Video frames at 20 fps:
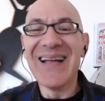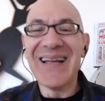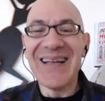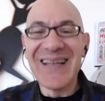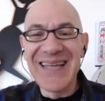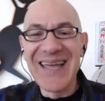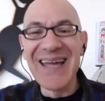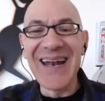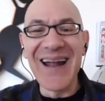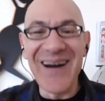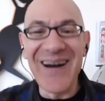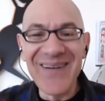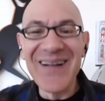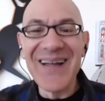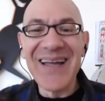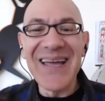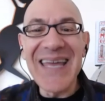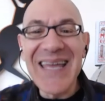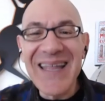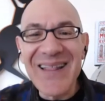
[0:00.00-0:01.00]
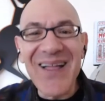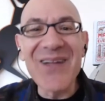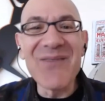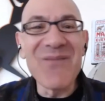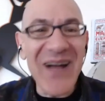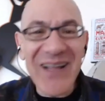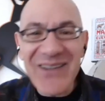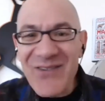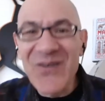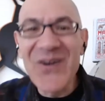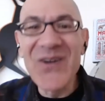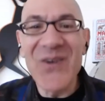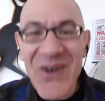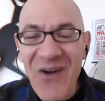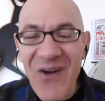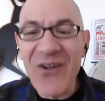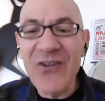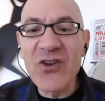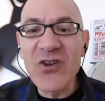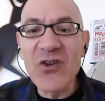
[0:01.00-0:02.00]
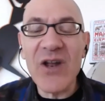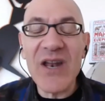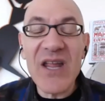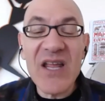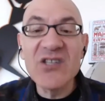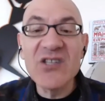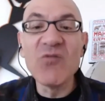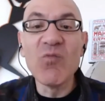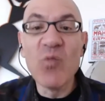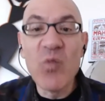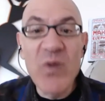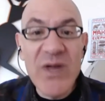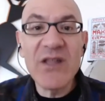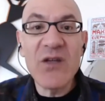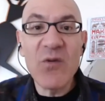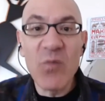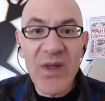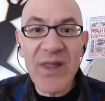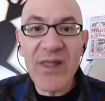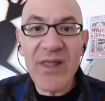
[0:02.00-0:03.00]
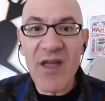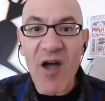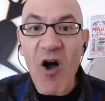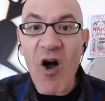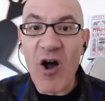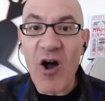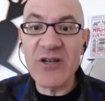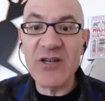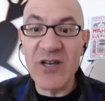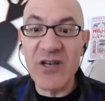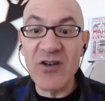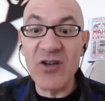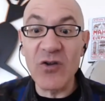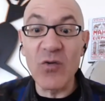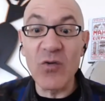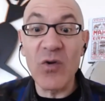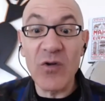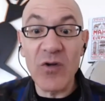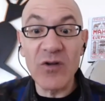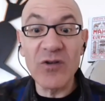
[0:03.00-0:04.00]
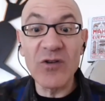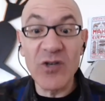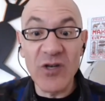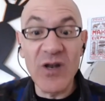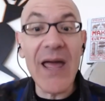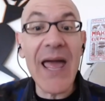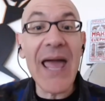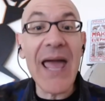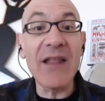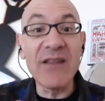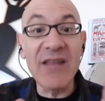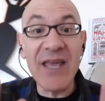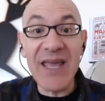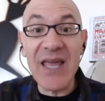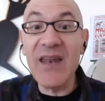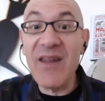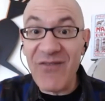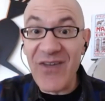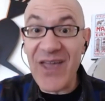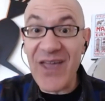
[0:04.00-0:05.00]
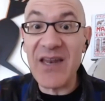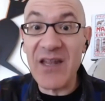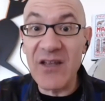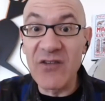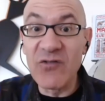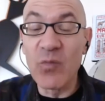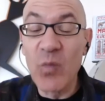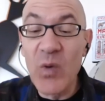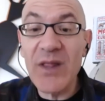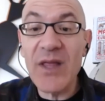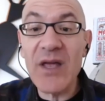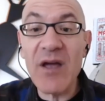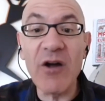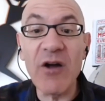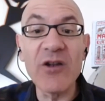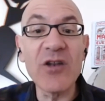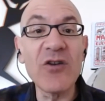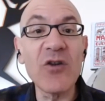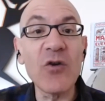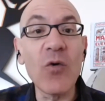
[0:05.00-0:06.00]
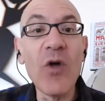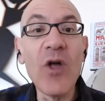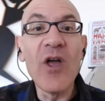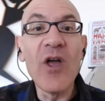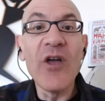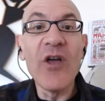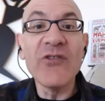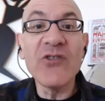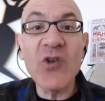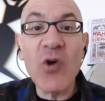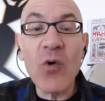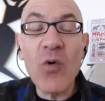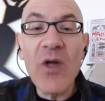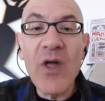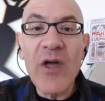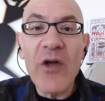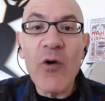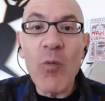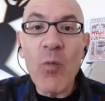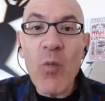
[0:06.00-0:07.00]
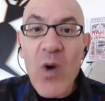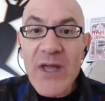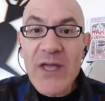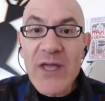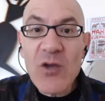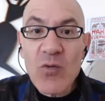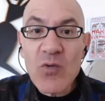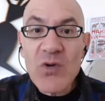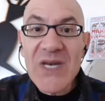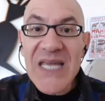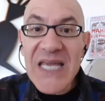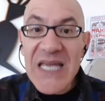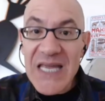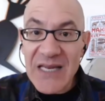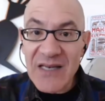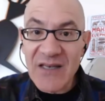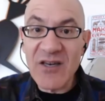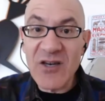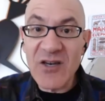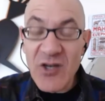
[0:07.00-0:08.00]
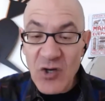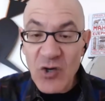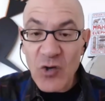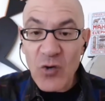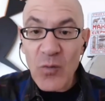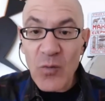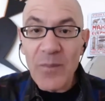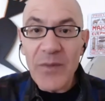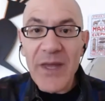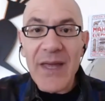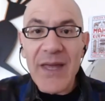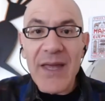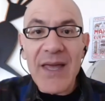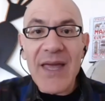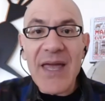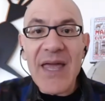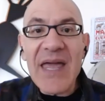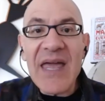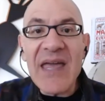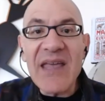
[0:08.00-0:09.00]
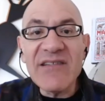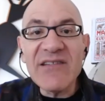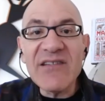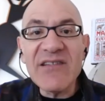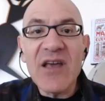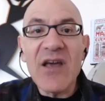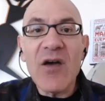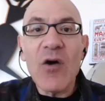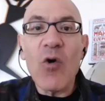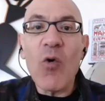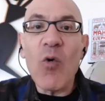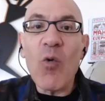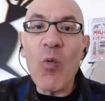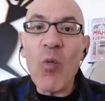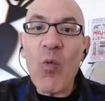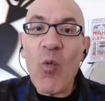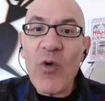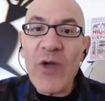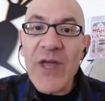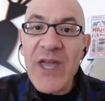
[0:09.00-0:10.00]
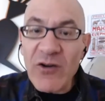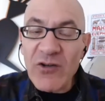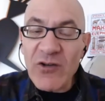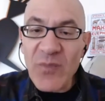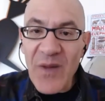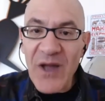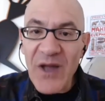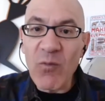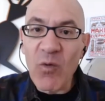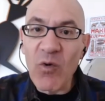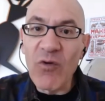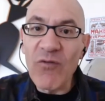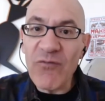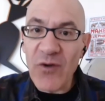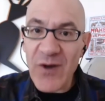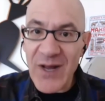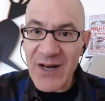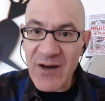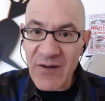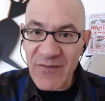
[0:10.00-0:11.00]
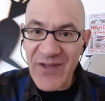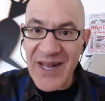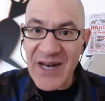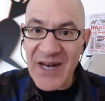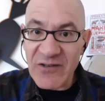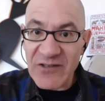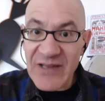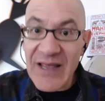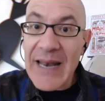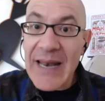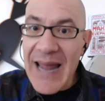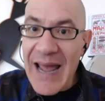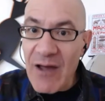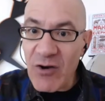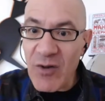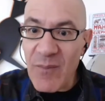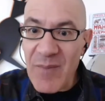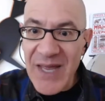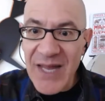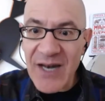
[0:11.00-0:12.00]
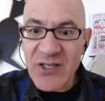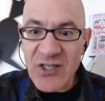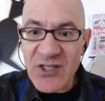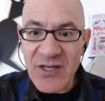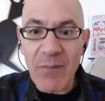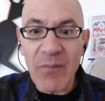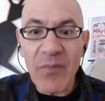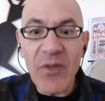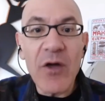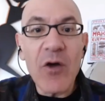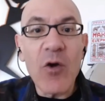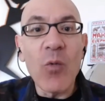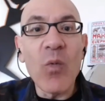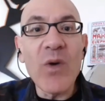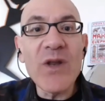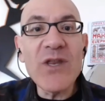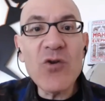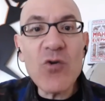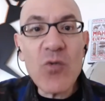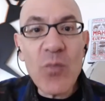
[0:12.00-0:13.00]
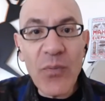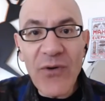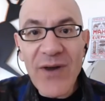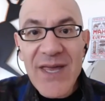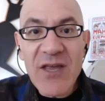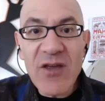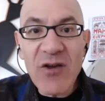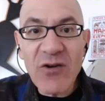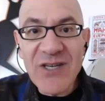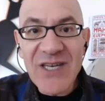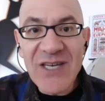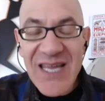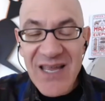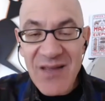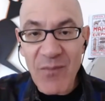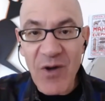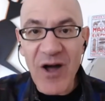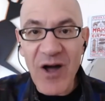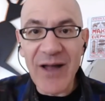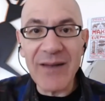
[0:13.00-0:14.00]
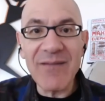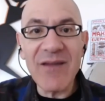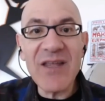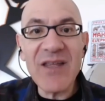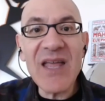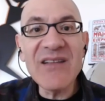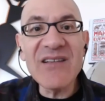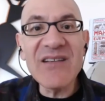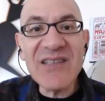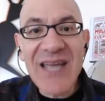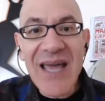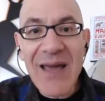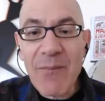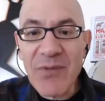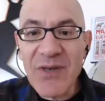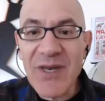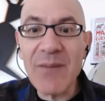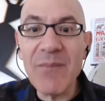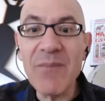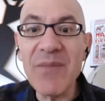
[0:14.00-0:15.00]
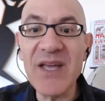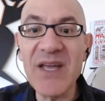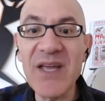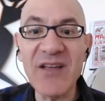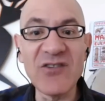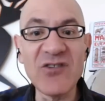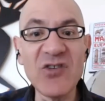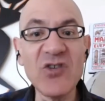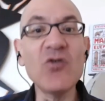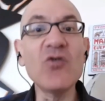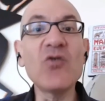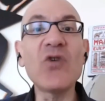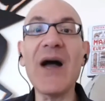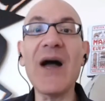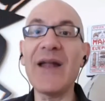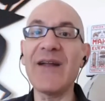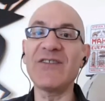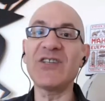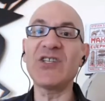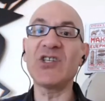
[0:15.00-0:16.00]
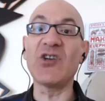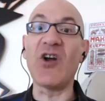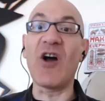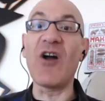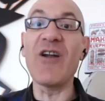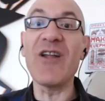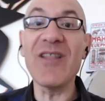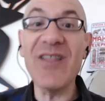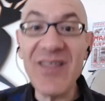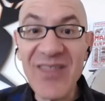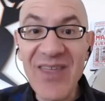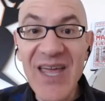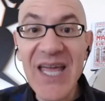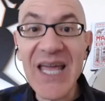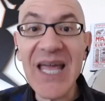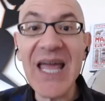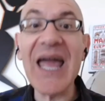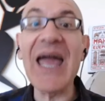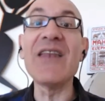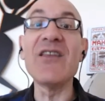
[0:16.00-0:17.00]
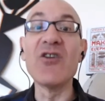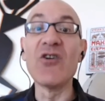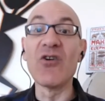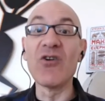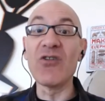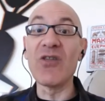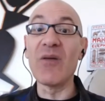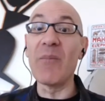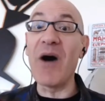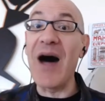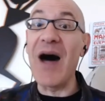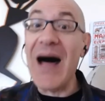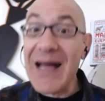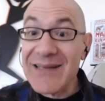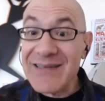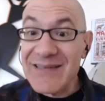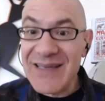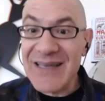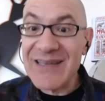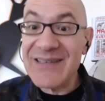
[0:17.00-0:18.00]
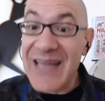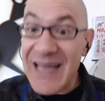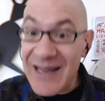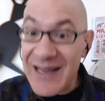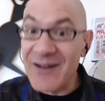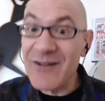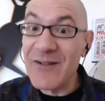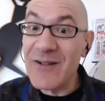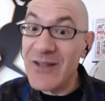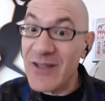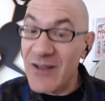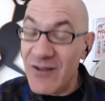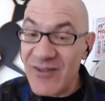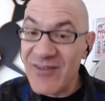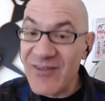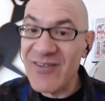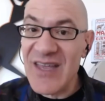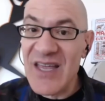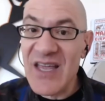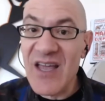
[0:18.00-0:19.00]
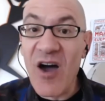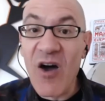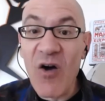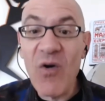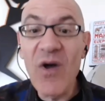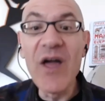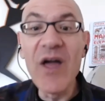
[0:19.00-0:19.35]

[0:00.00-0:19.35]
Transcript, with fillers: you know, Elon Musk. We would all do it. It's really, really hard to do. To innovate is really hard to do. So what you need to do is, here's my rule for innovators and how to manage them. When you bring your team on, it's tempting because you kind of started the thing and you're the boss. Technically, you're the C E O,